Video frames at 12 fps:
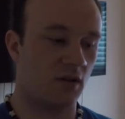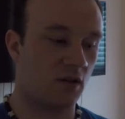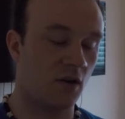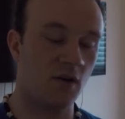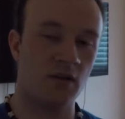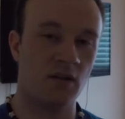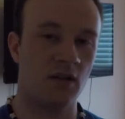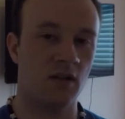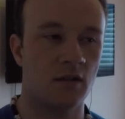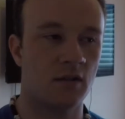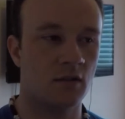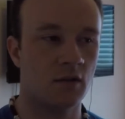
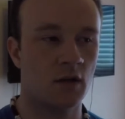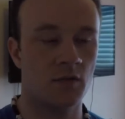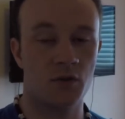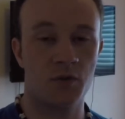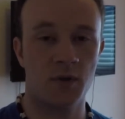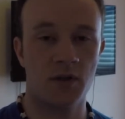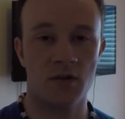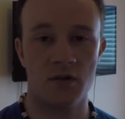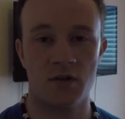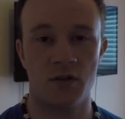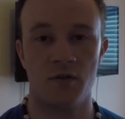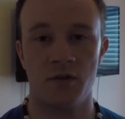Currently, Carnival Splendor
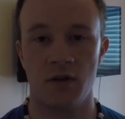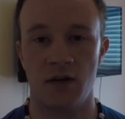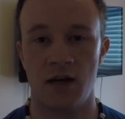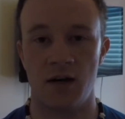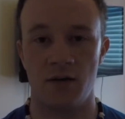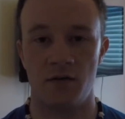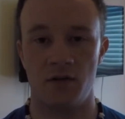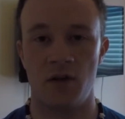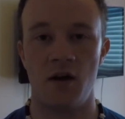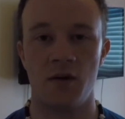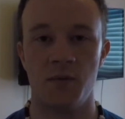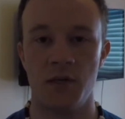is over out of
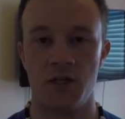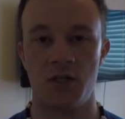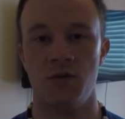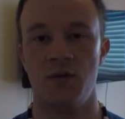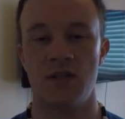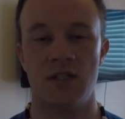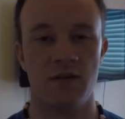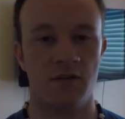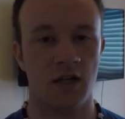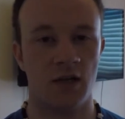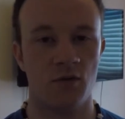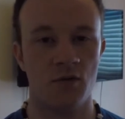Long Beach doing the seven
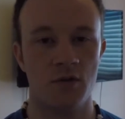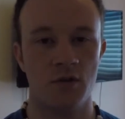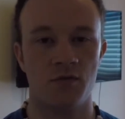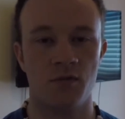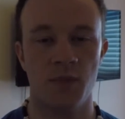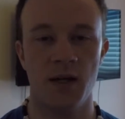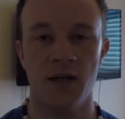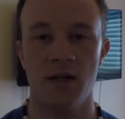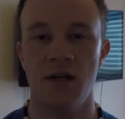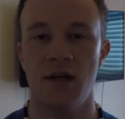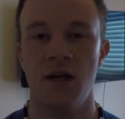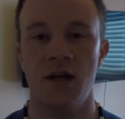night cruises from there.